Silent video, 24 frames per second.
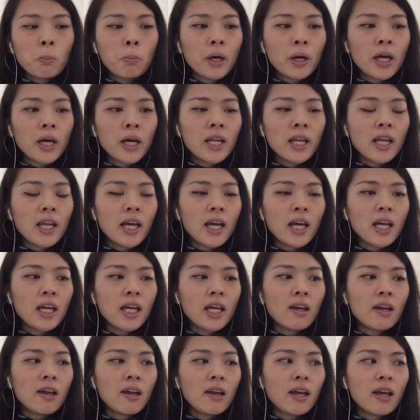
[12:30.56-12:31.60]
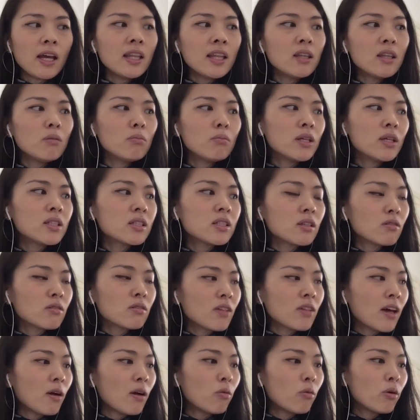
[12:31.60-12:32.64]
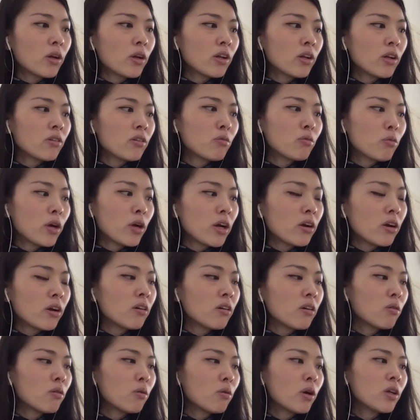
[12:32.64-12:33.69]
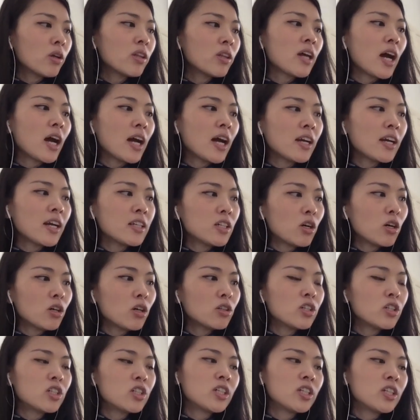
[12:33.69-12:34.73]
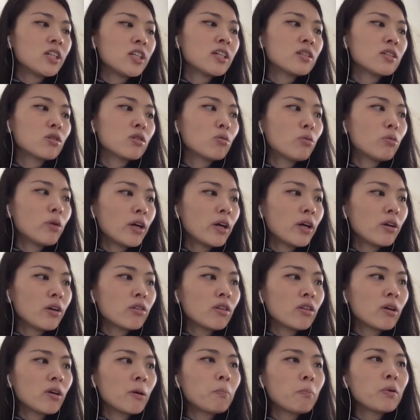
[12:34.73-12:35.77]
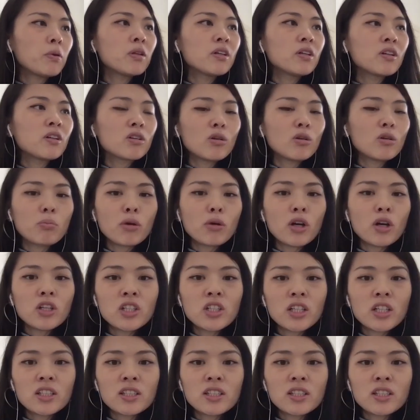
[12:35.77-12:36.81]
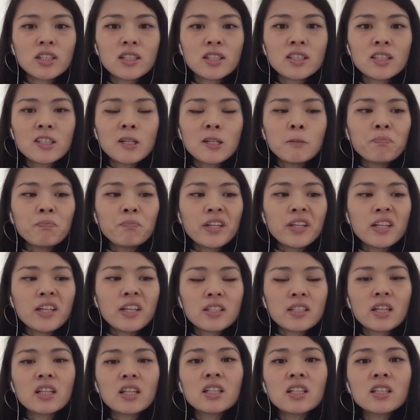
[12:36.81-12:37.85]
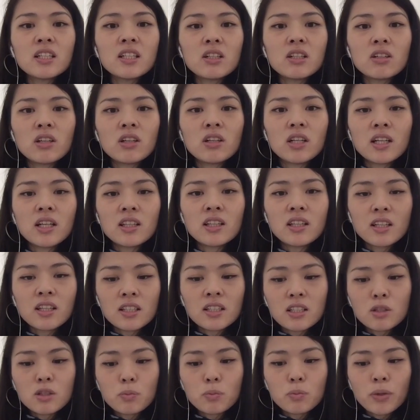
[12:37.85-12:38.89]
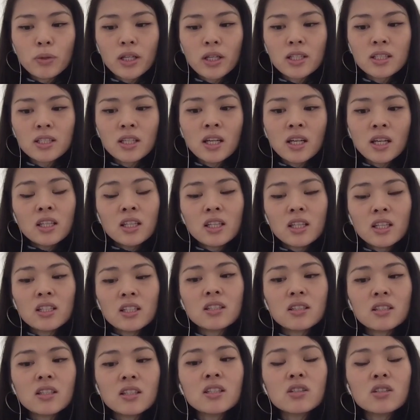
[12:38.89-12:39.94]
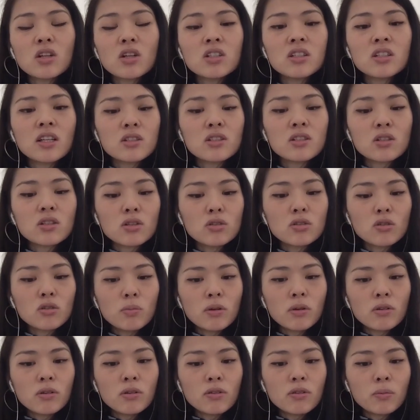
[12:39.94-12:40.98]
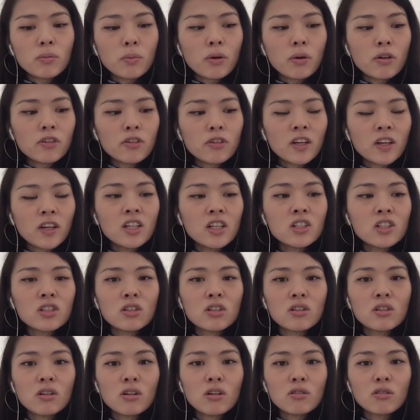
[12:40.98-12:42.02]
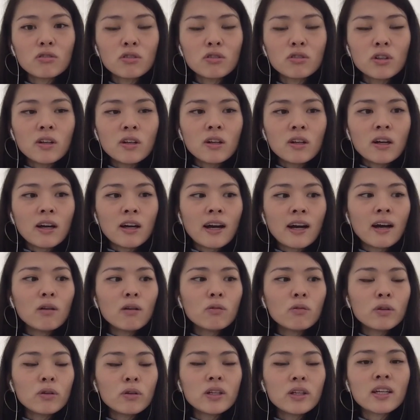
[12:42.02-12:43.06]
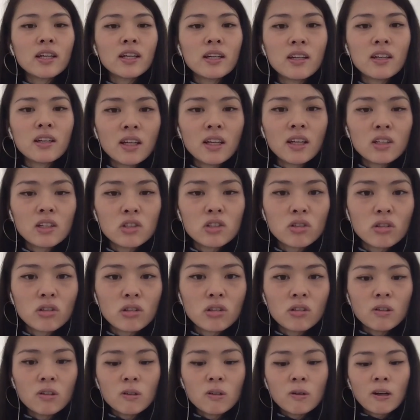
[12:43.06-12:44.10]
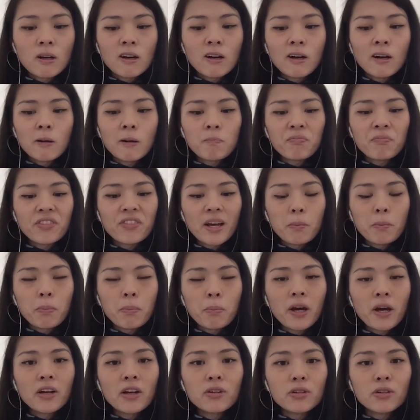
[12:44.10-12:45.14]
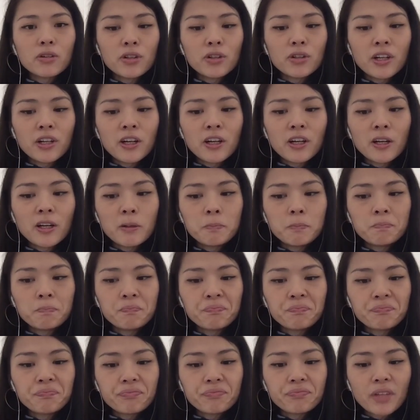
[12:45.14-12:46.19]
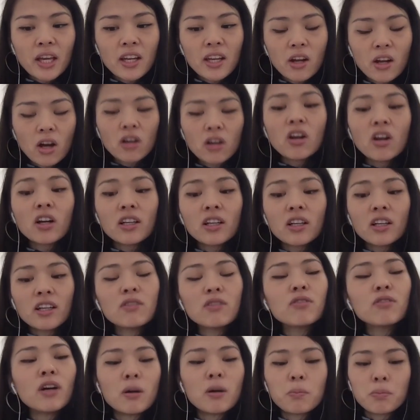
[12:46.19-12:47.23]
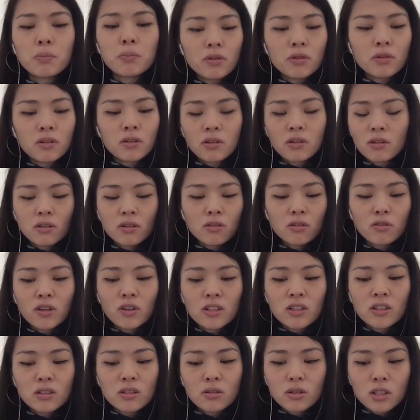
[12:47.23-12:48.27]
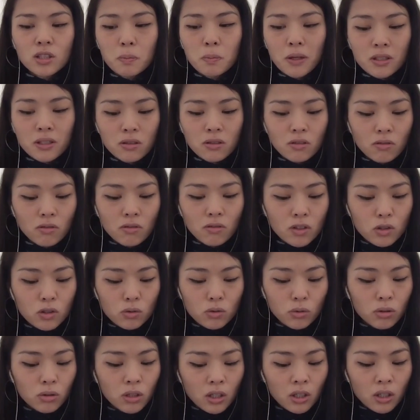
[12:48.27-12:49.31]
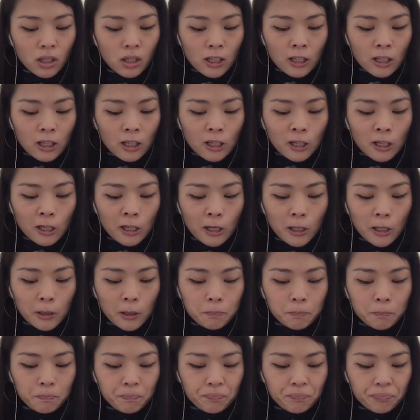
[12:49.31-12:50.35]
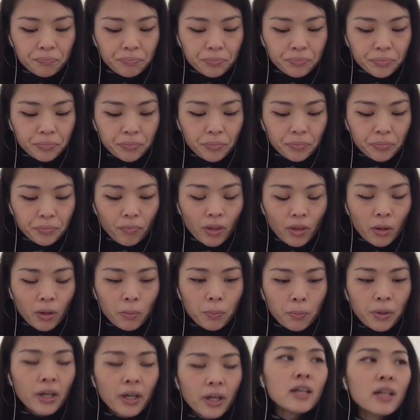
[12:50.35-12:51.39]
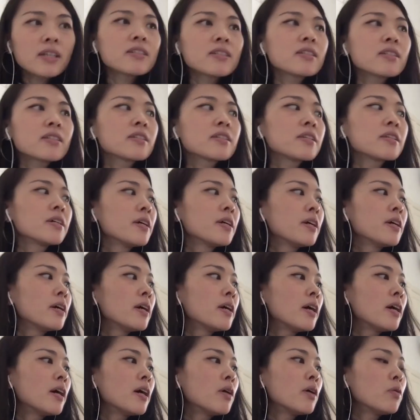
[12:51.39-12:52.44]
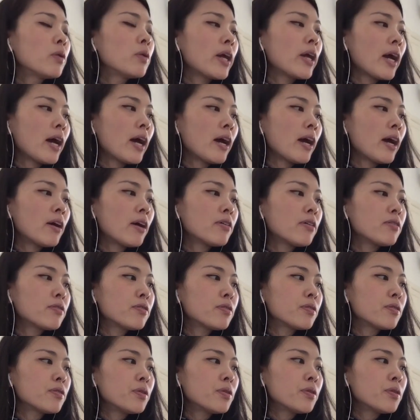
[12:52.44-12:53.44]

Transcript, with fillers: But in the midst of that, where where where the ideology is or where the political project is, is unclear, and I think it's a space. This this dossier is also a bit of a provocation of how we can enter um, that battle um, and not not give up the, the face, space of the visual, um, because we have.